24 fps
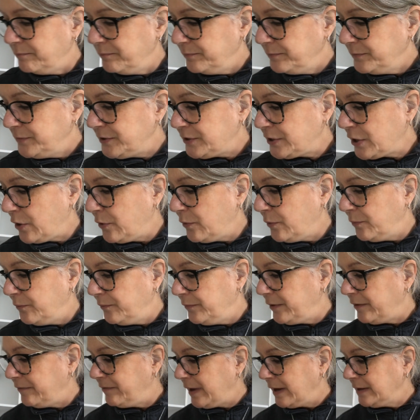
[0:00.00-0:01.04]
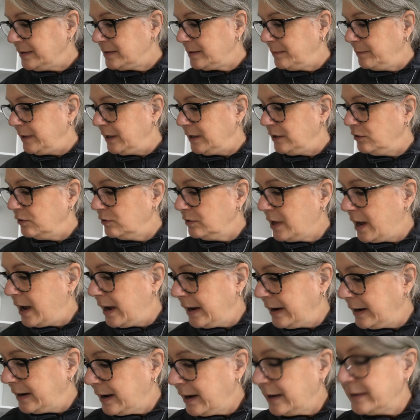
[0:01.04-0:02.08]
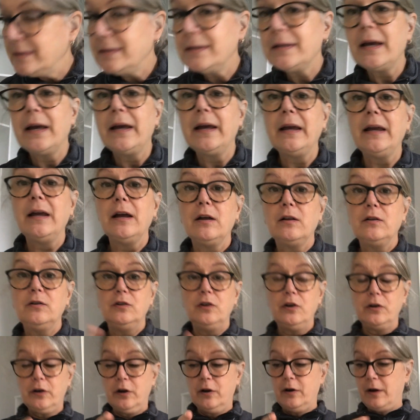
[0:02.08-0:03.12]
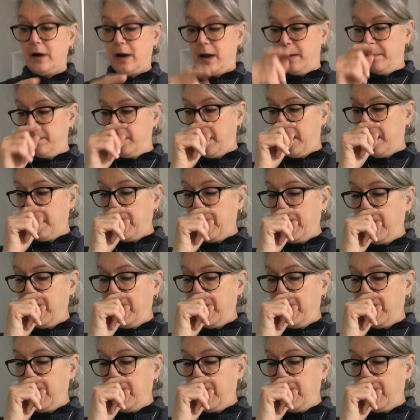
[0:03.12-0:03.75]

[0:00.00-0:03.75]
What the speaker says: So if that's something you like, I say look her up